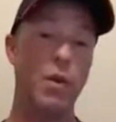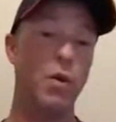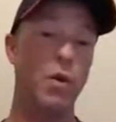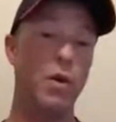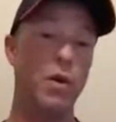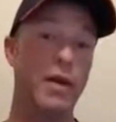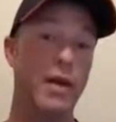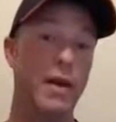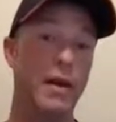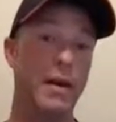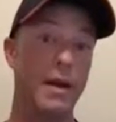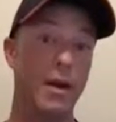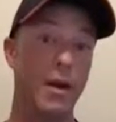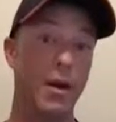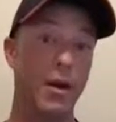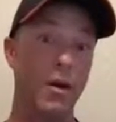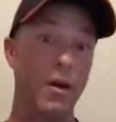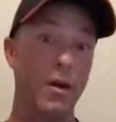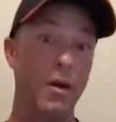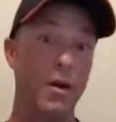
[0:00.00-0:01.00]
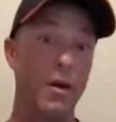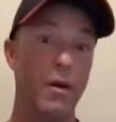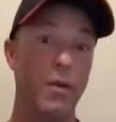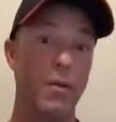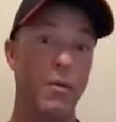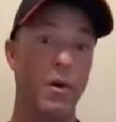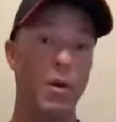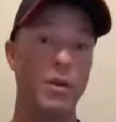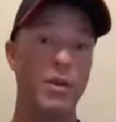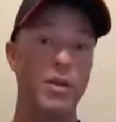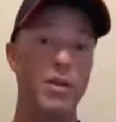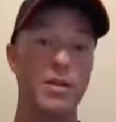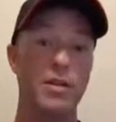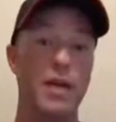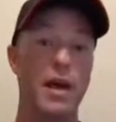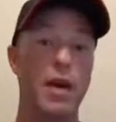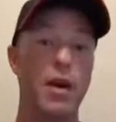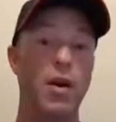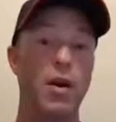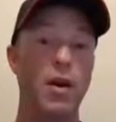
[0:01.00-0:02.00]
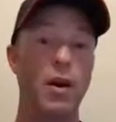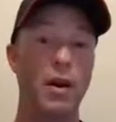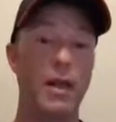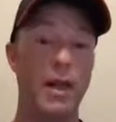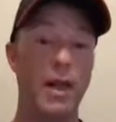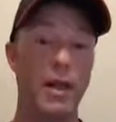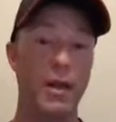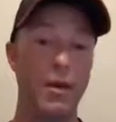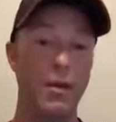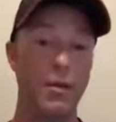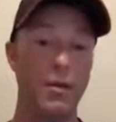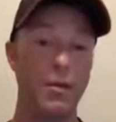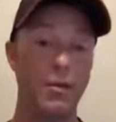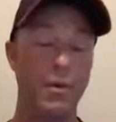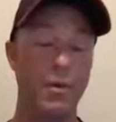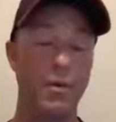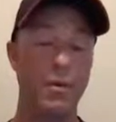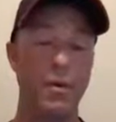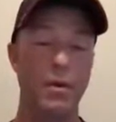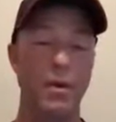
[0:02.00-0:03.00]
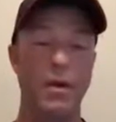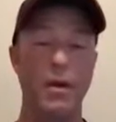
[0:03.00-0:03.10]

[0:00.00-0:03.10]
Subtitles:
we were down here where we just had a hurricane go through.